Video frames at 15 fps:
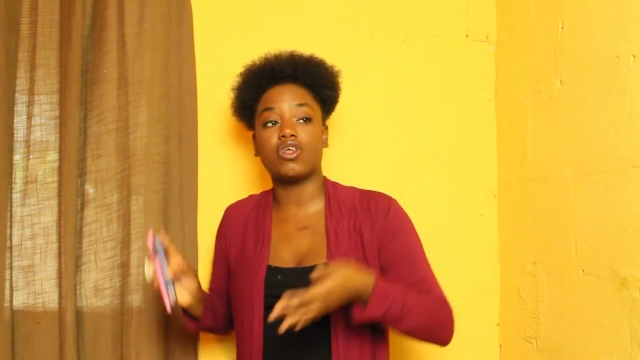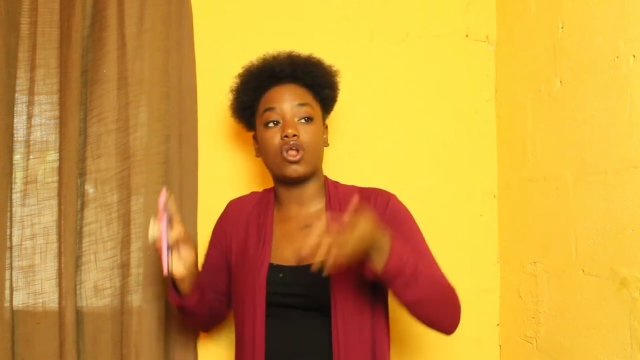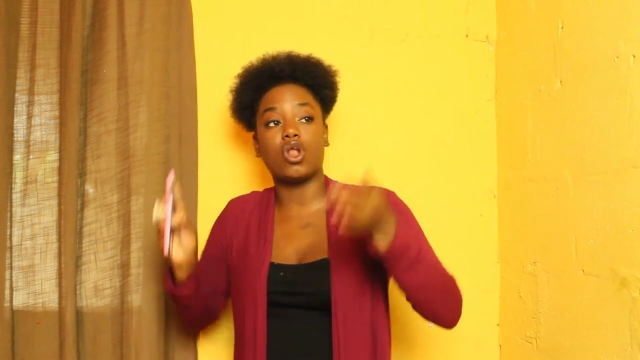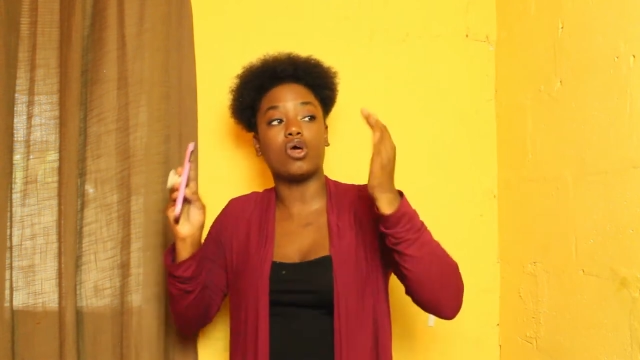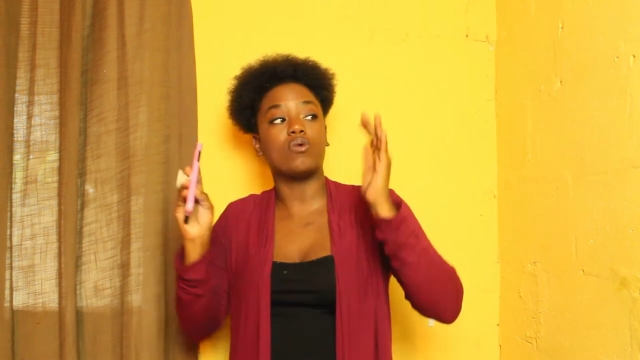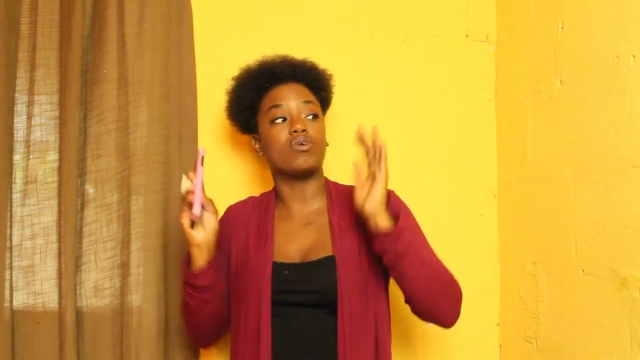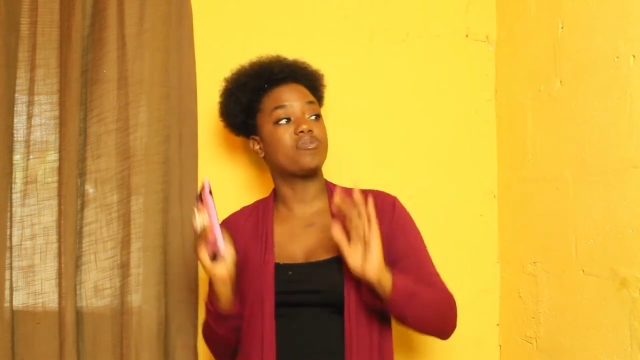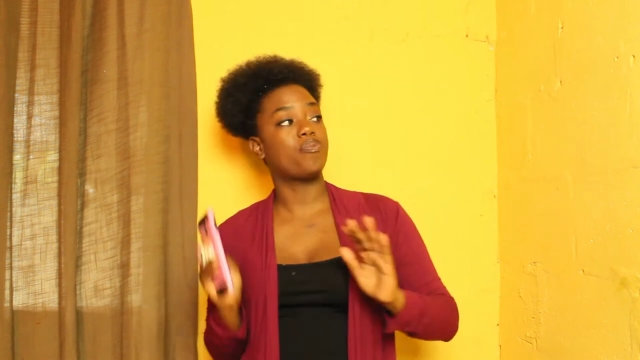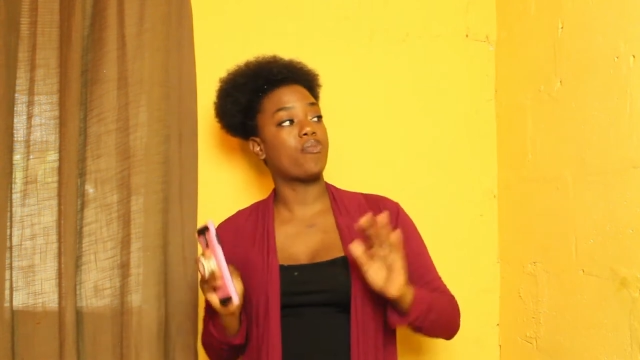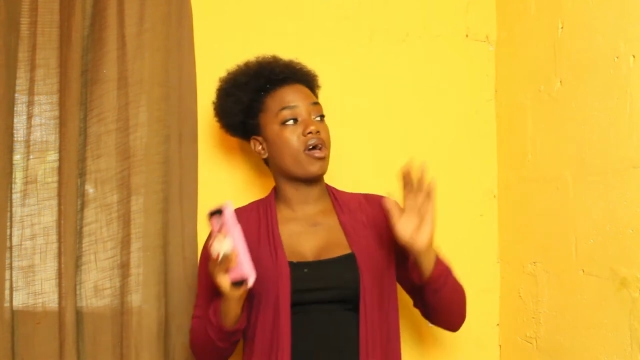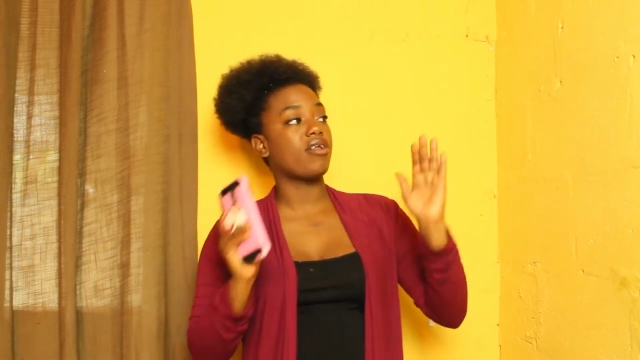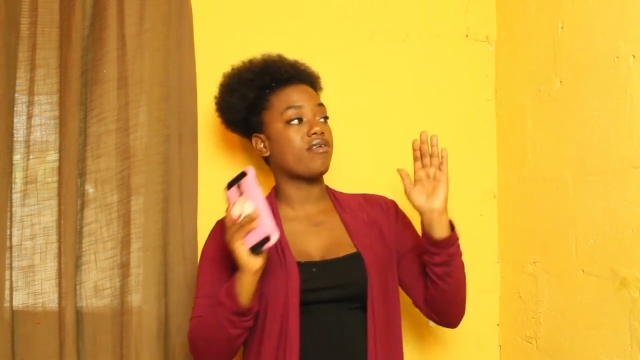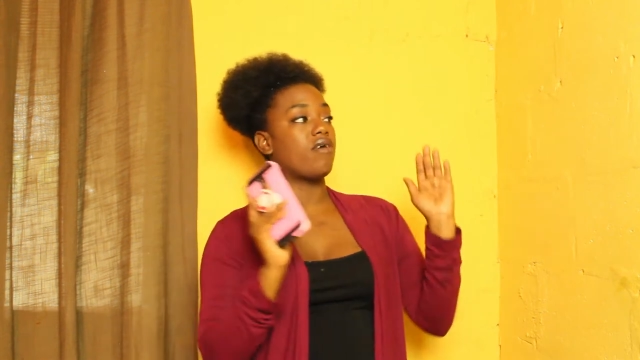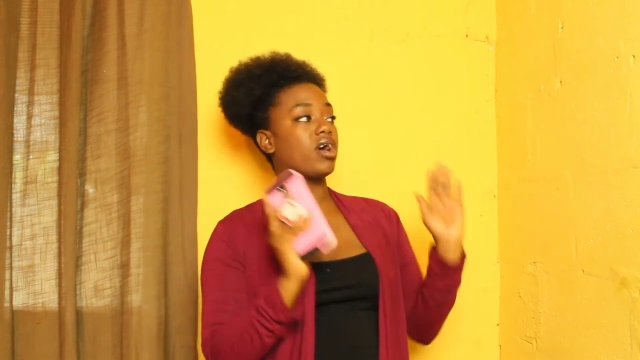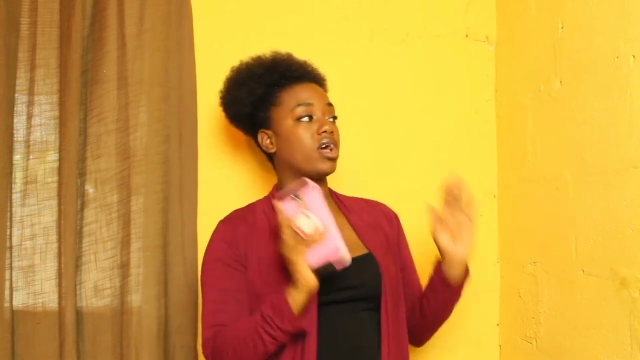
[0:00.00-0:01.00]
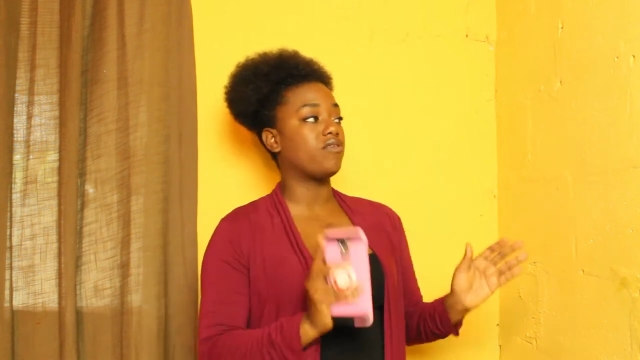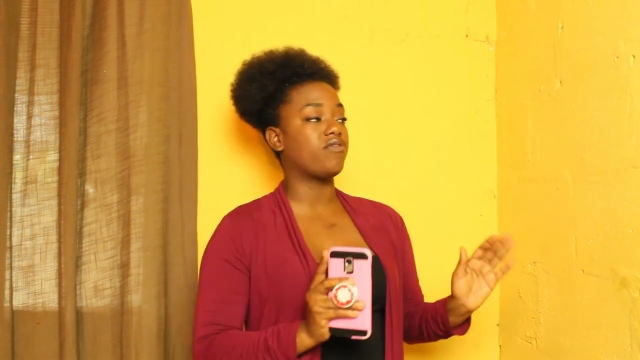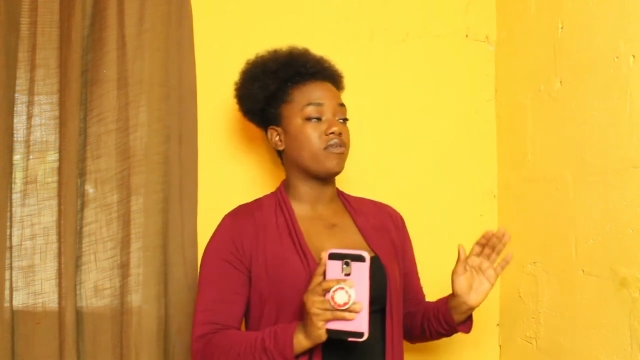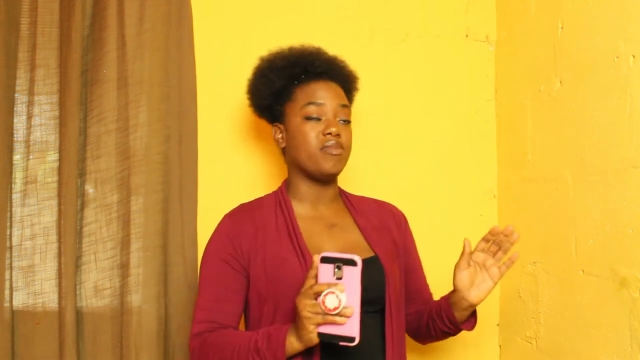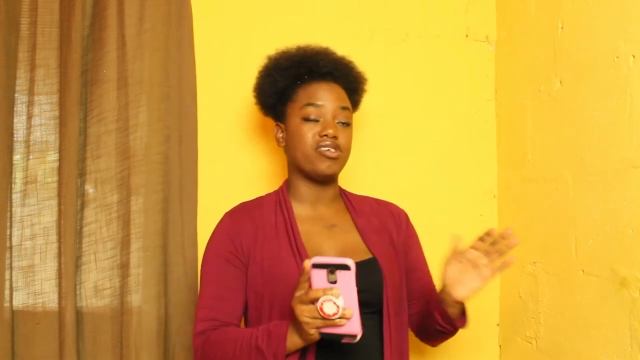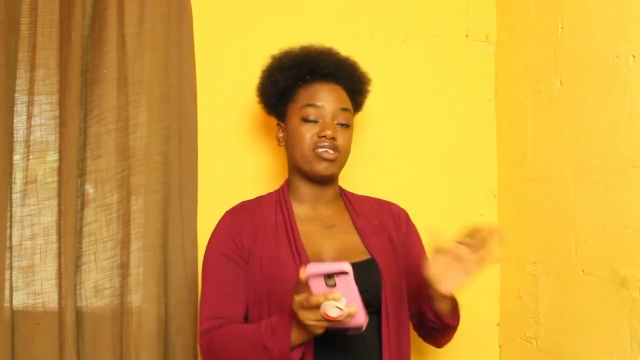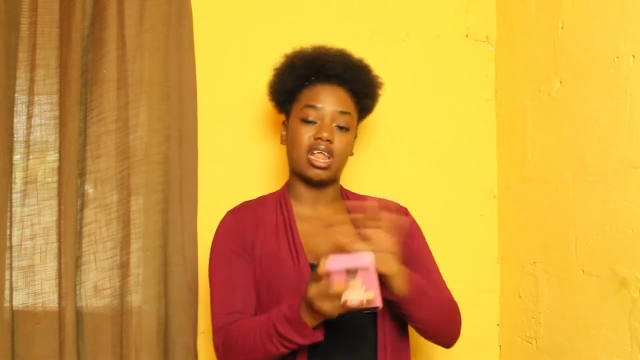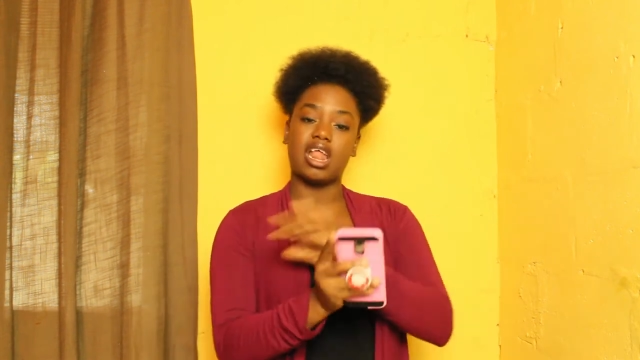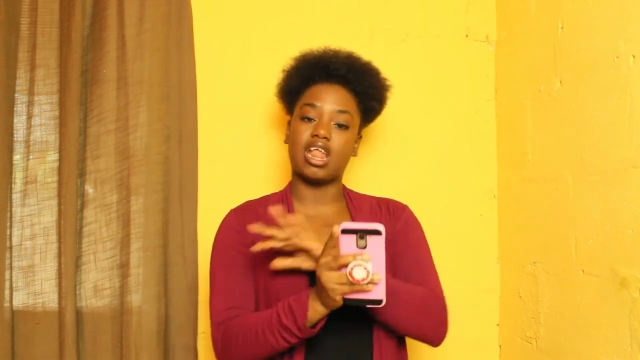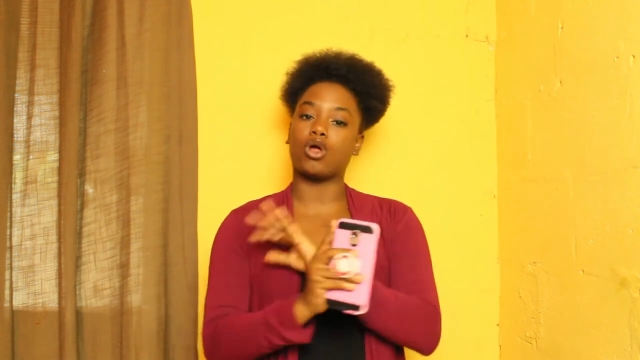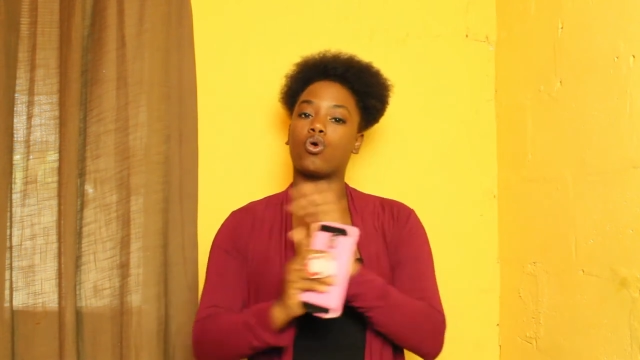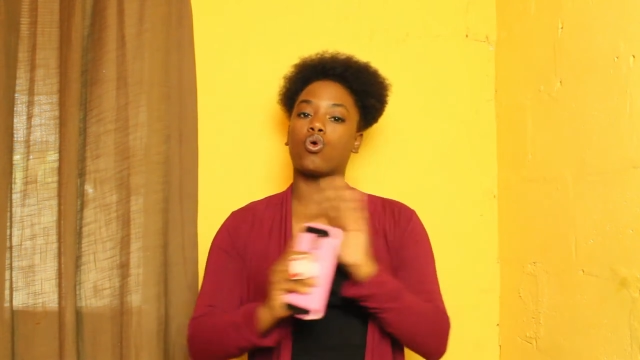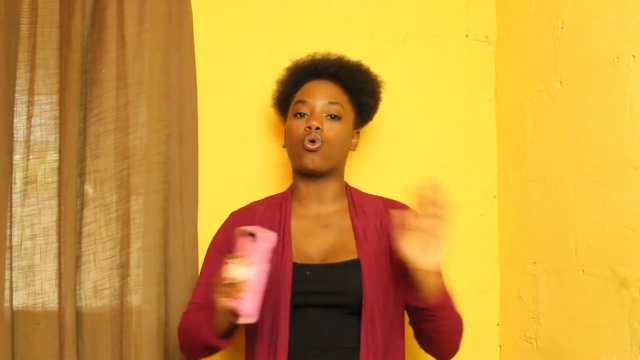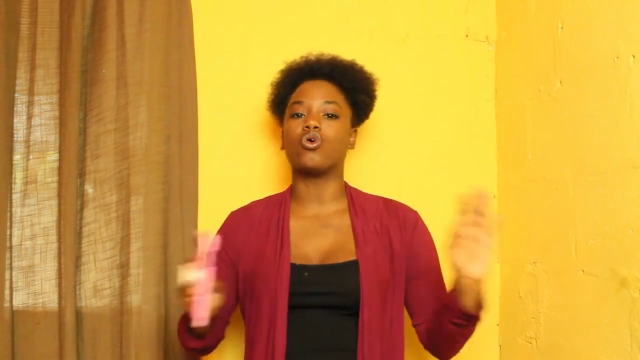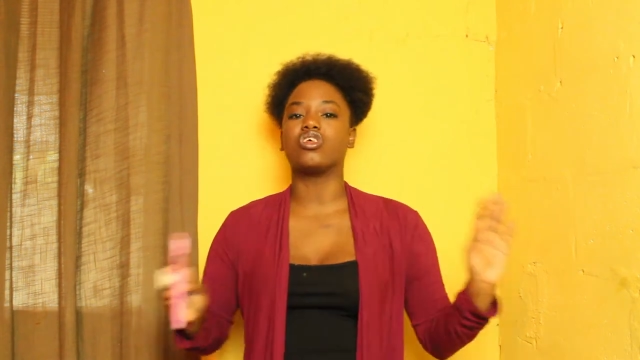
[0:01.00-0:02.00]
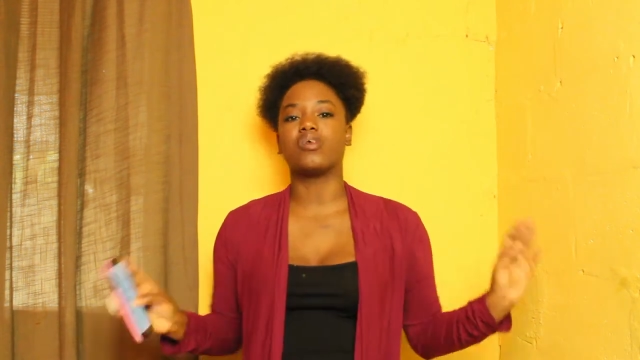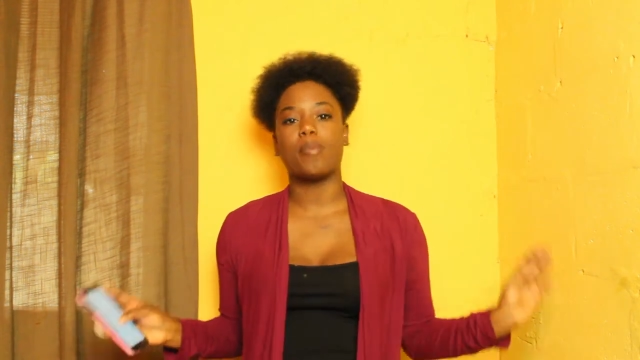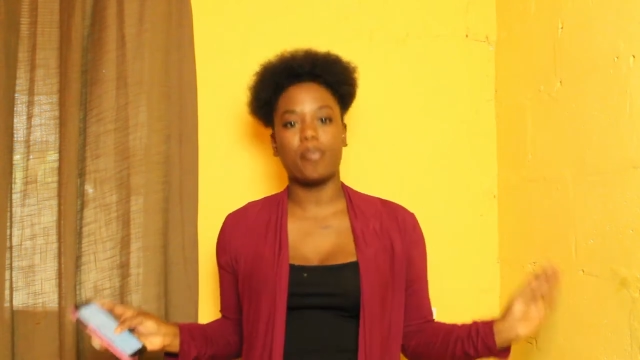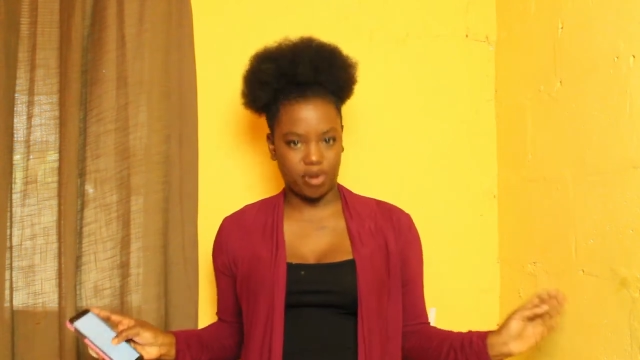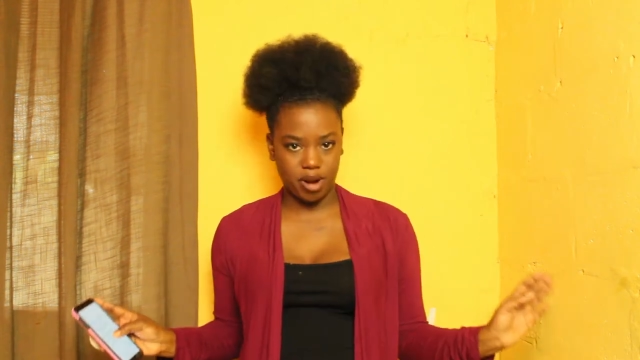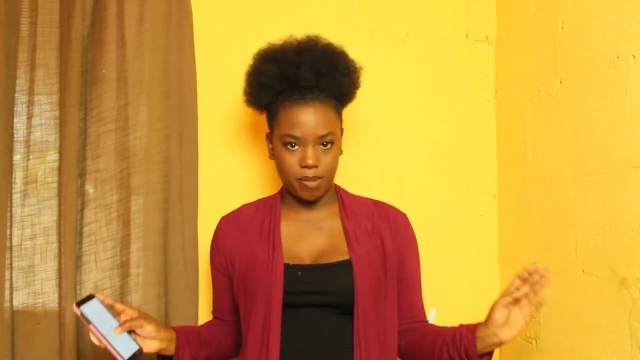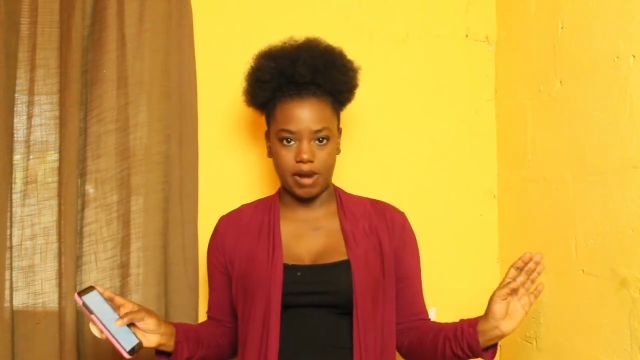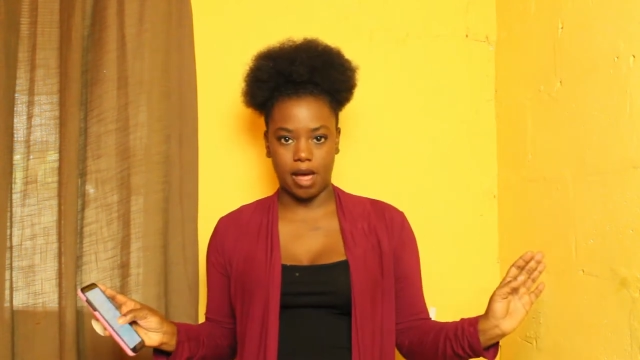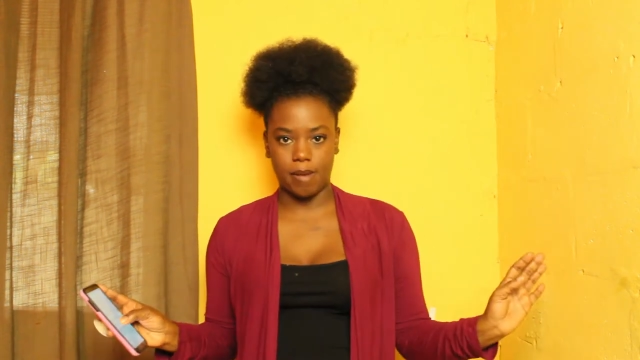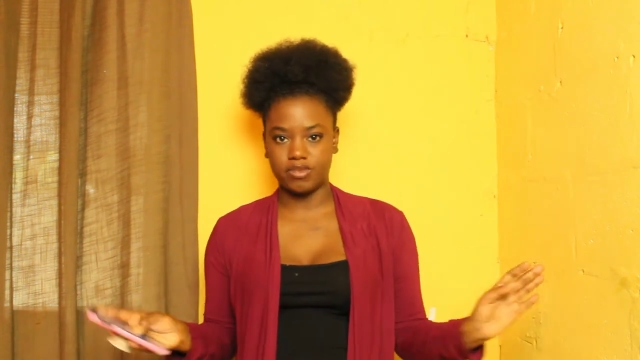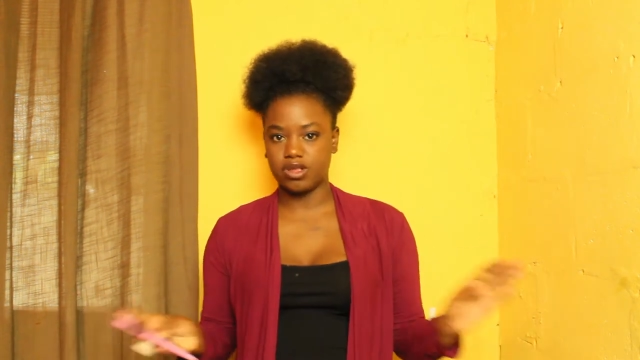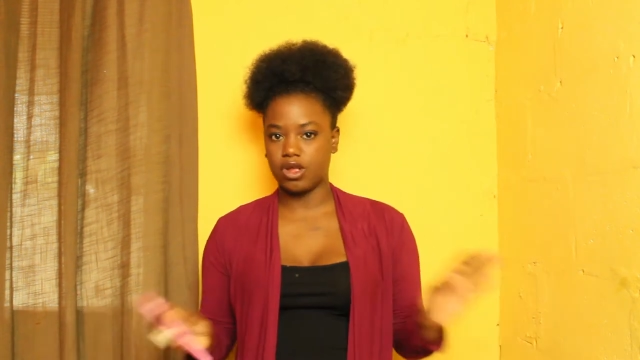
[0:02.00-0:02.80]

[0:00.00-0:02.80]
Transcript: all you spread wrong information and it will cause problems.